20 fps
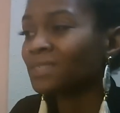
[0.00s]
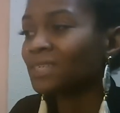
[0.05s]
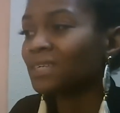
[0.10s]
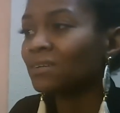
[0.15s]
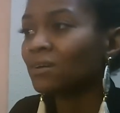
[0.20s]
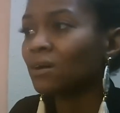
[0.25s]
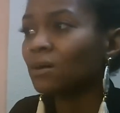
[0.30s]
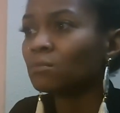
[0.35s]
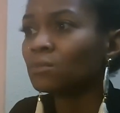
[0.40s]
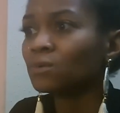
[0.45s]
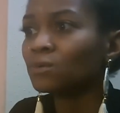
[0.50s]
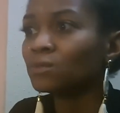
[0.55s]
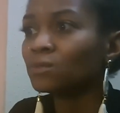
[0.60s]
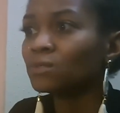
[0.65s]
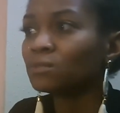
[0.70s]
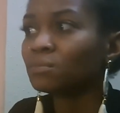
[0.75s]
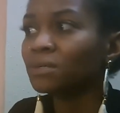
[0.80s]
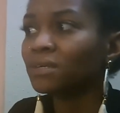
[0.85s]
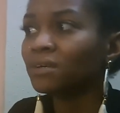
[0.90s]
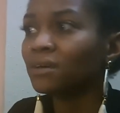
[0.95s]
and
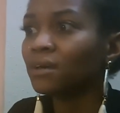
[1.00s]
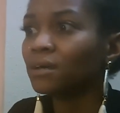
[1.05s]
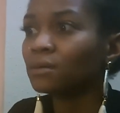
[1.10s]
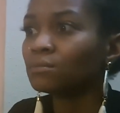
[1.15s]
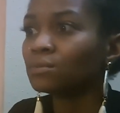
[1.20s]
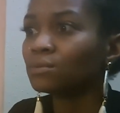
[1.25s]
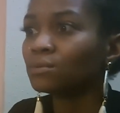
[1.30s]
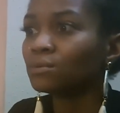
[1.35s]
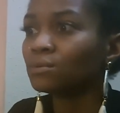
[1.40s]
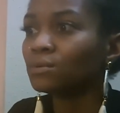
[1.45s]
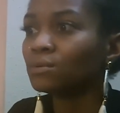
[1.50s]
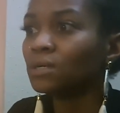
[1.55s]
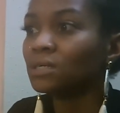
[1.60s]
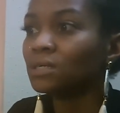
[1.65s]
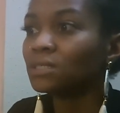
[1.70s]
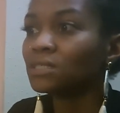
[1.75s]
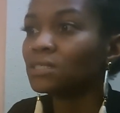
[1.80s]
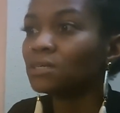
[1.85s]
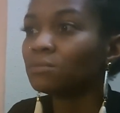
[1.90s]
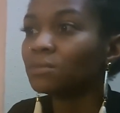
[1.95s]
almost being able
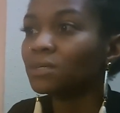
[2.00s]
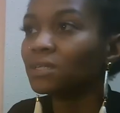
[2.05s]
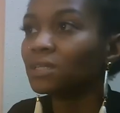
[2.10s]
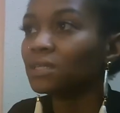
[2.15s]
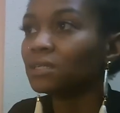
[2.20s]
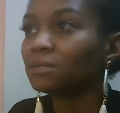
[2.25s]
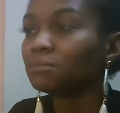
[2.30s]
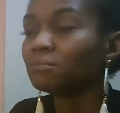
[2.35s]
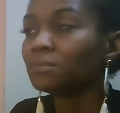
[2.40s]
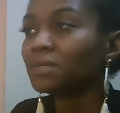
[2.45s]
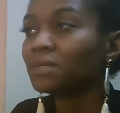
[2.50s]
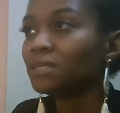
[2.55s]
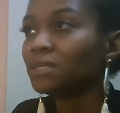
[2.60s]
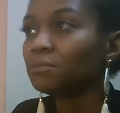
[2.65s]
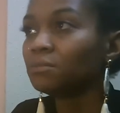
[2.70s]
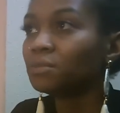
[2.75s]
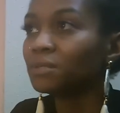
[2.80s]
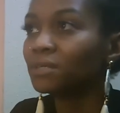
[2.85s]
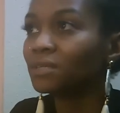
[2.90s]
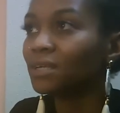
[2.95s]
to ma-
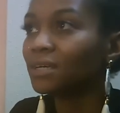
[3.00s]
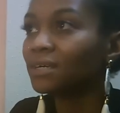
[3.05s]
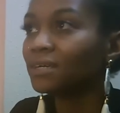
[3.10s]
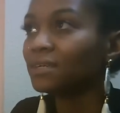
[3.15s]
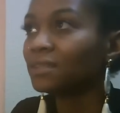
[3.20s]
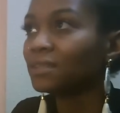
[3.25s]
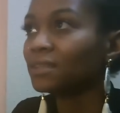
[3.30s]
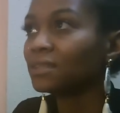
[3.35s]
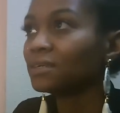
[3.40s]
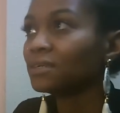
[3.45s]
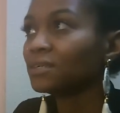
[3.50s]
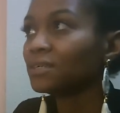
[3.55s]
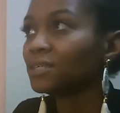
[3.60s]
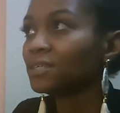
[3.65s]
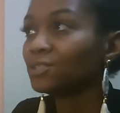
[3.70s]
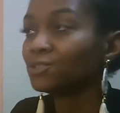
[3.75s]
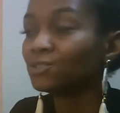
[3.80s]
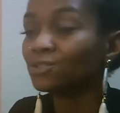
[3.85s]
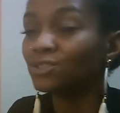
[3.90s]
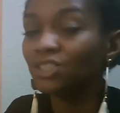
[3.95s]
manipulate the
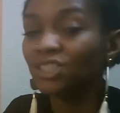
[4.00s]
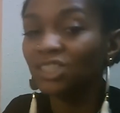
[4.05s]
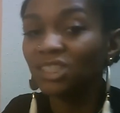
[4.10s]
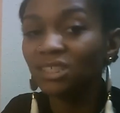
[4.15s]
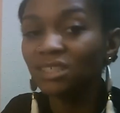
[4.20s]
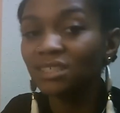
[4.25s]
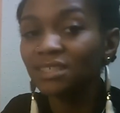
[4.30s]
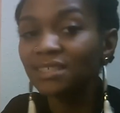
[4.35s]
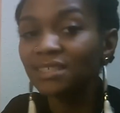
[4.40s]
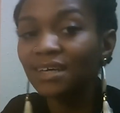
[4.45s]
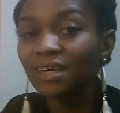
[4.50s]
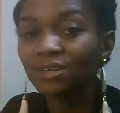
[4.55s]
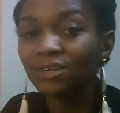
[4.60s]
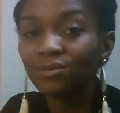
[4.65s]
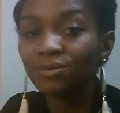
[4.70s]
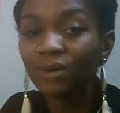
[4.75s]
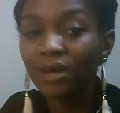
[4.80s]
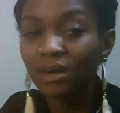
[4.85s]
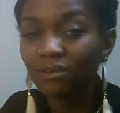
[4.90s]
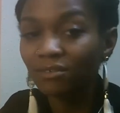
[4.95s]
energies that
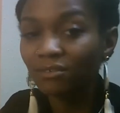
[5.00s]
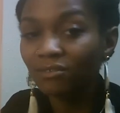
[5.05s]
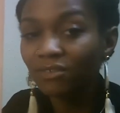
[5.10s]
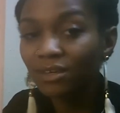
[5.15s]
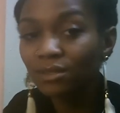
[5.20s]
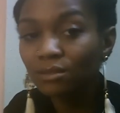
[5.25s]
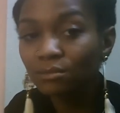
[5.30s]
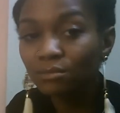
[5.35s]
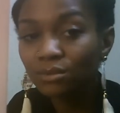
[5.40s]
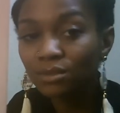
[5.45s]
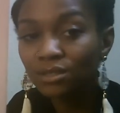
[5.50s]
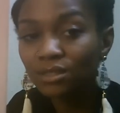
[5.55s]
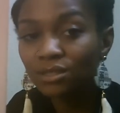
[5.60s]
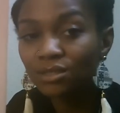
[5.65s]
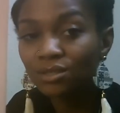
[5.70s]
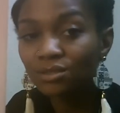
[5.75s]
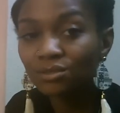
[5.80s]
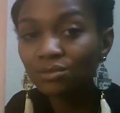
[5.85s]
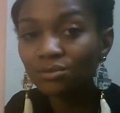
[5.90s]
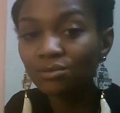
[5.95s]
you have available to
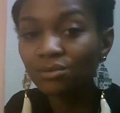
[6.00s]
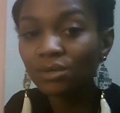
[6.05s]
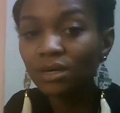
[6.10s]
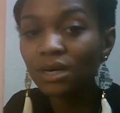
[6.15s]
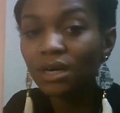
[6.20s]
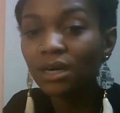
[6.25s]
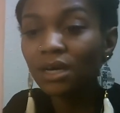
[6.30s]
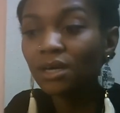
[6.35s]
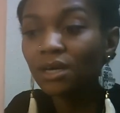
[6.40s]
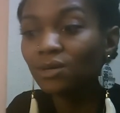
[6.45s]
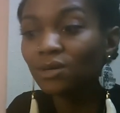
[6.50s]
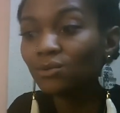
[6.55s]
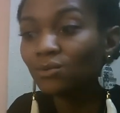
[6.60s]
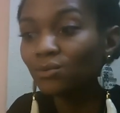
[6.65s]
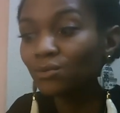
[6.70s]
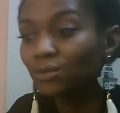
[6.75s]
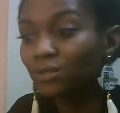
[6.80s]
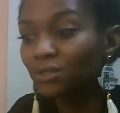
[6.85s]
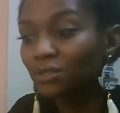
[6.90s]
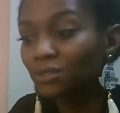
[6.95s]
you in
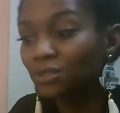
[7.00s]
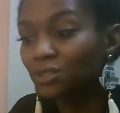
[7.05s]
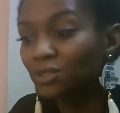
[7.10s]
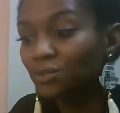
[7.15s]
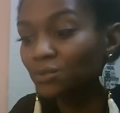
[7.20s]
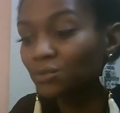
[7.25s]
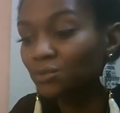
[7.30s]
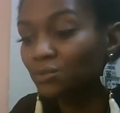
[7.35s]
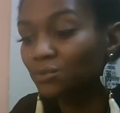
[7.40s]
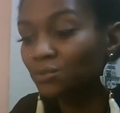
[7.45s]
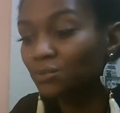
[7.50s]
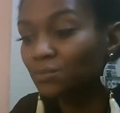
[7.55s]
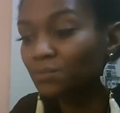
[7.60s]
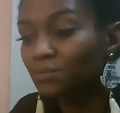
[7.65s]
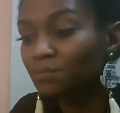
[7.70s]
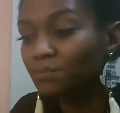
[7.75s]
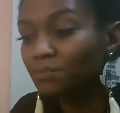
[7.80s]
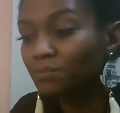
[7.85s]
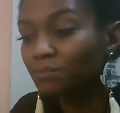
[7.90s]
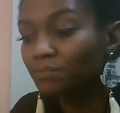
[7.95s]
order to
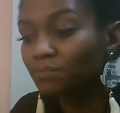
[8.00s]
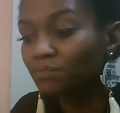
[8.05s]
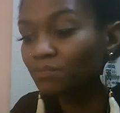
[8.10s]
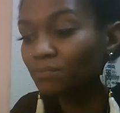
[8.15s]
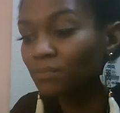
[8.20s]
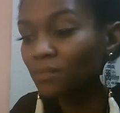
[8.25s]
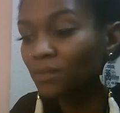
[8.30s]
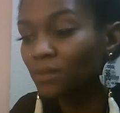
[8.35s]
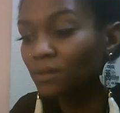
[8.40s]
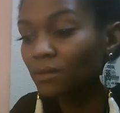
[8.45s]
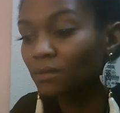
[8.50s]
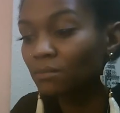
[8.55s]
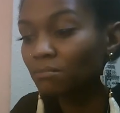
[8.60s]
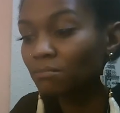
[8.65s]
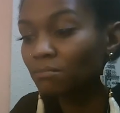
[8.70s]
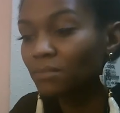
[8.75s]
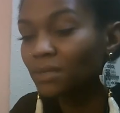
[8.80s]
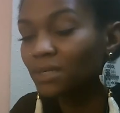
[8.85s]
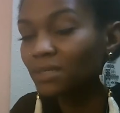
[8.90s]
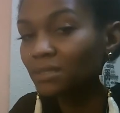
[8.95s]

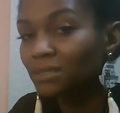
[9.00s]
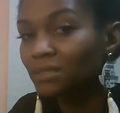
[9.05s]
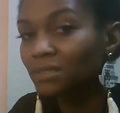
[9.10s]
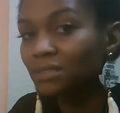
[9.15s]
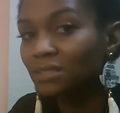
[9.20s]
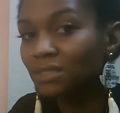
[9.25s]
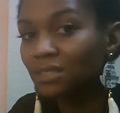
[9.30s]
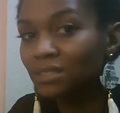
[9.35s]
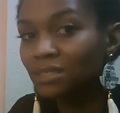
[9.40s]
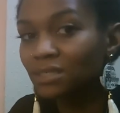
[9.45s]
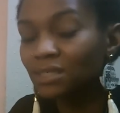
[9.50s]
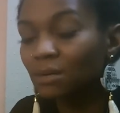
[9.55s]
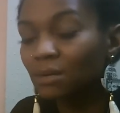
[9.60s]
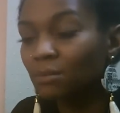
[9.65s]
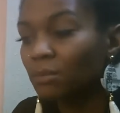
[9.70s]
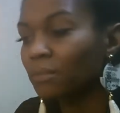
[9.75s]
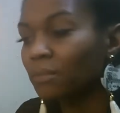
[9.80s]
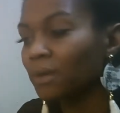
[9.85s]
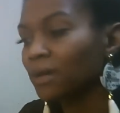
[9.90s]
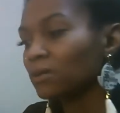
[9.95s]
make these things come
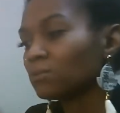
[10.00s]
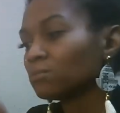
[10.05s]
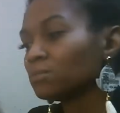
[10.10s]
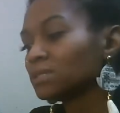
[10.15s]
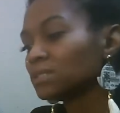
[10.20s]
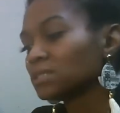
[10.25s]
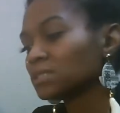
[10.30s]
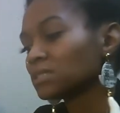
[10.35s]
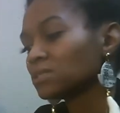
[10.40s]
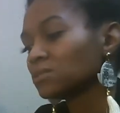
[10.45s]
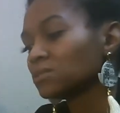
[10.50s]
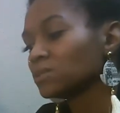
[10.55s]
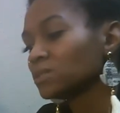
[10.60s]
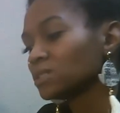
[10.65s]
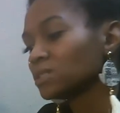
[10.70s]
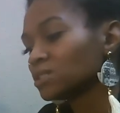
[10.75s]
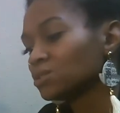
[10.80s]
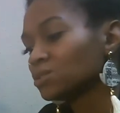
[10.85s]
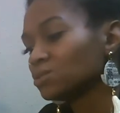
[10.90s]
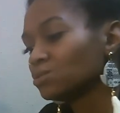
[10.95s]
about, but it's
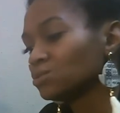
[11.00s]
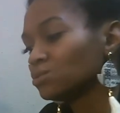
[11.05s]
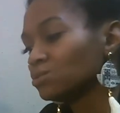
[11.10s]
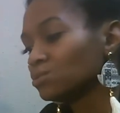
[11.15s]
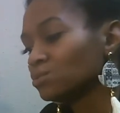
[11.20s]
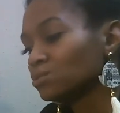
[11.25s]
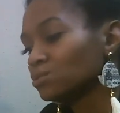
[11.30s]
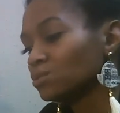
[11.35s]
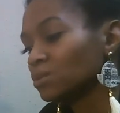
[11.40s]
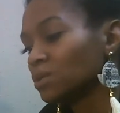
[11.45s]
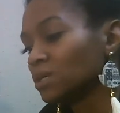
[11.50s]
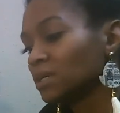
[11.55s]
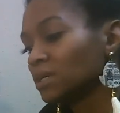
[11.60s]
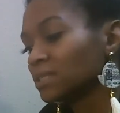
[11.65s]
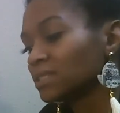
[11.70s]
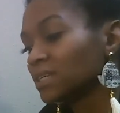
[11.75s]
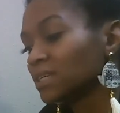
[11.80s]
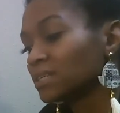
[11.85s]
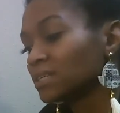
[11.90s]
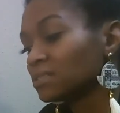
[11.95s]
going to
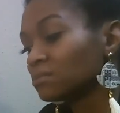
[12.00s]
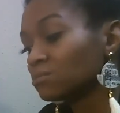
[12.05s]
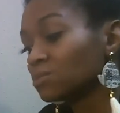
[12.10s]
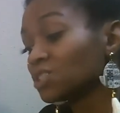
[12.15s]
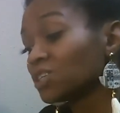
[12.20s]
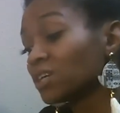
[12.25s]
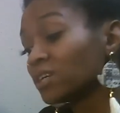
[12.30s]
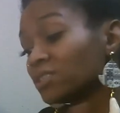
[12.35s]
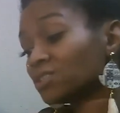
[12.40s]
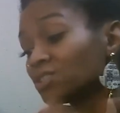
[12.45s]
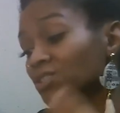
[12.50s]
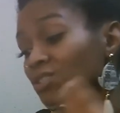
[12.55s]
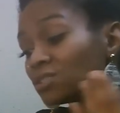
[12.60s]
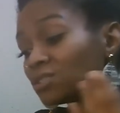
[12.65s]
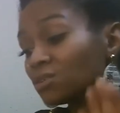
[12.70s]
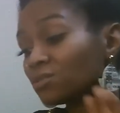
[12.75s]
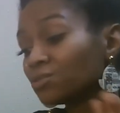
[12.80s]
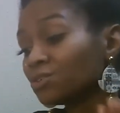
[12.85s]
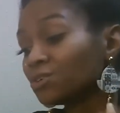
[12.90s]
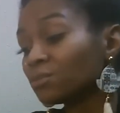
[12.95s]
take some changes
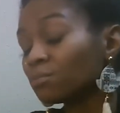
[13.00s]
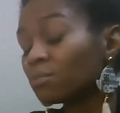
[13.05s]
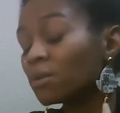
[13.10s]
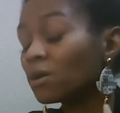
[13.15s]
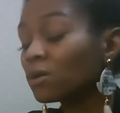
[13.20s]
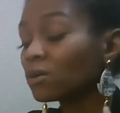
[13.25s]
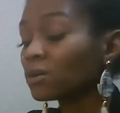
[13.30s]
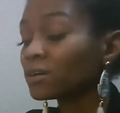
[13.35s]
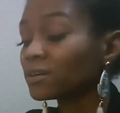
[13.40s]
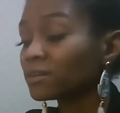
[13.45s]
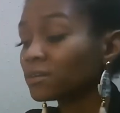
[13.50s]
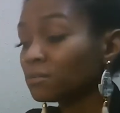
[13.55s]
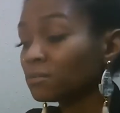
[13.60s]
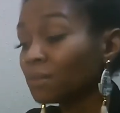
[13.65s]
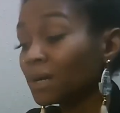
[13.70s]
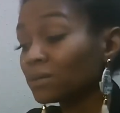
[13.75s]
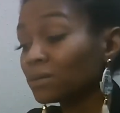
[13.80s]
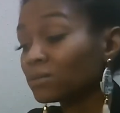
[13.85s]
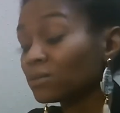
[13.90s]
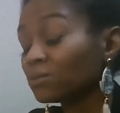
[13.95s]
on your part
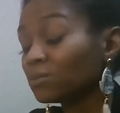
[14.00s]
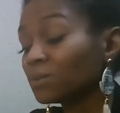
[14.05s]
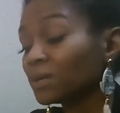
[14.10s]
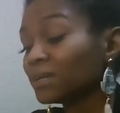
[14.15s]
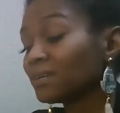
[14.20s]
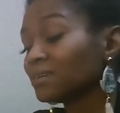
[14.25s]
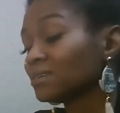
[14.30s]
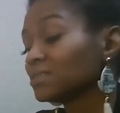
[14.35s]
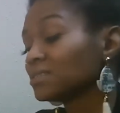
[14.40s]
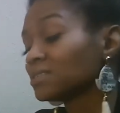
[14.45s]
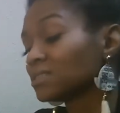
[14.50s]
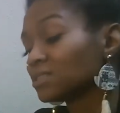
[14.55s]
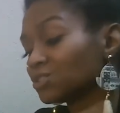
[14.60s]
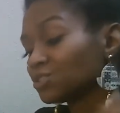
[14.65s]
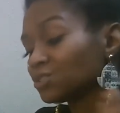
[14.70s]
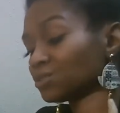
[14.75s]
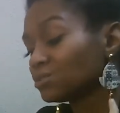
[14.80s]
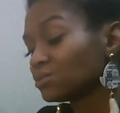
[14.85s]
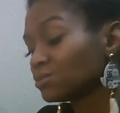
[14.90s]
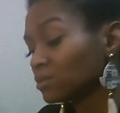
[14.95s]
about the way it is that
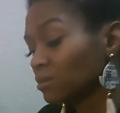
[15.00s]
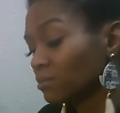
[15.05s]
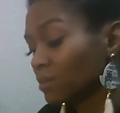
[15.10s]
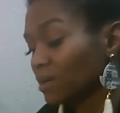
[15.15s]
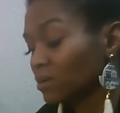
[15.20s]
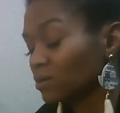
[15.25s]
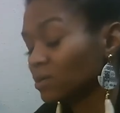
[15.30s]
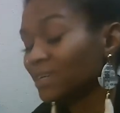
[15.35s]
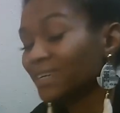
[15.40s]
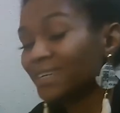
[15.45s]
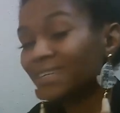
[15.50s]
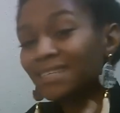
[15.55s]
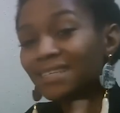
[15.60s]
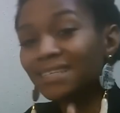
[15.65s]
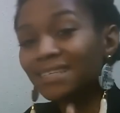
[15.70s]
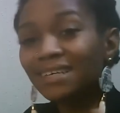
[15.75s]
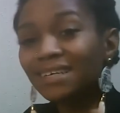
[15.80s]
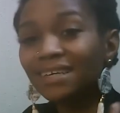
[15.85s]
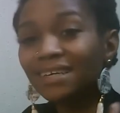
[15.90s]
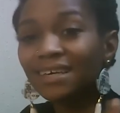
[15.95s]
you're going about
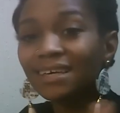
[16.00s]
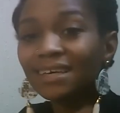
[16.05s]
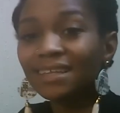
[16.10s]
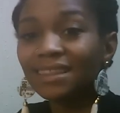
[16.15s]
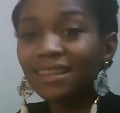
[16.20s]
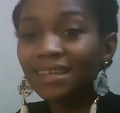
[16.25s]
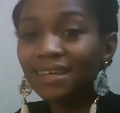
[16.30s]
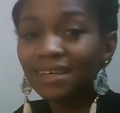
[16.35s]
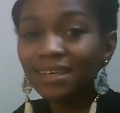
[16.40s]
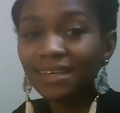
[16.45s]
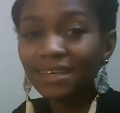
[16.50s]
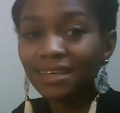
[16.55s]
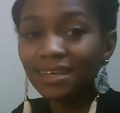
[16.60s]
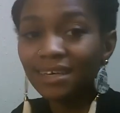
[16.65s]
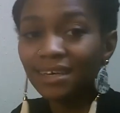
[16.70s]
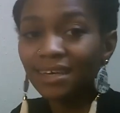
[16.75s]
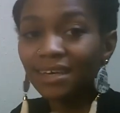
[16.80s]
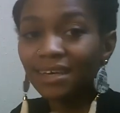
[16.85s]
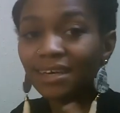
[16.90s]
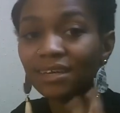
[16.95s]
seeing,
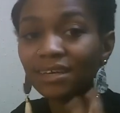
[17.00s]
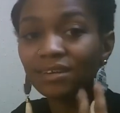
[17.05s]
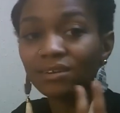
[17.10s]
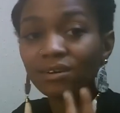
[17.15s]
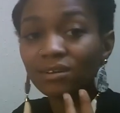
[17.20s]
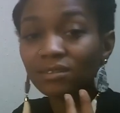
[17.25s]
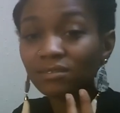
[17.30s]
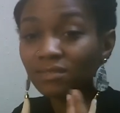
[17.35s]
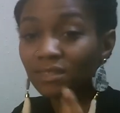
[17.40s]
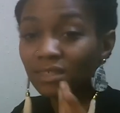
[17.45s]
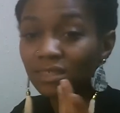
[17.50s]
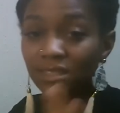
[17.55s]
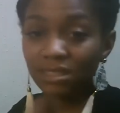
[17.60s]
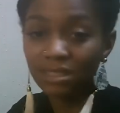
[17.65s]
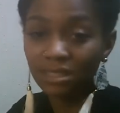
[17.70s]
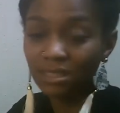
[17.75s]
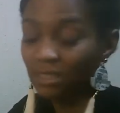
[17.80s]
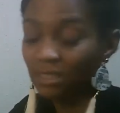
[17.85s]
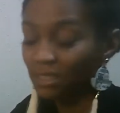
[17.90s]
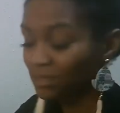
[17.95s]
thinking, and all of these
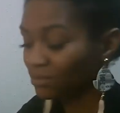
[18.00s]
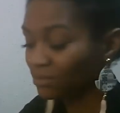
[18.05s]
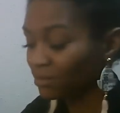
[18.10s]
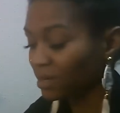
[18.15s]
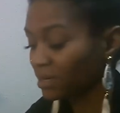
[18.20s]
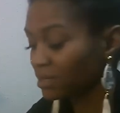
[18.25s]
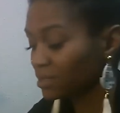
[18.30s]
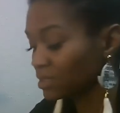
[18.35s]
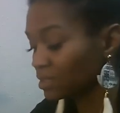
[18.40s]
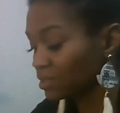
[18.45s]
things, right?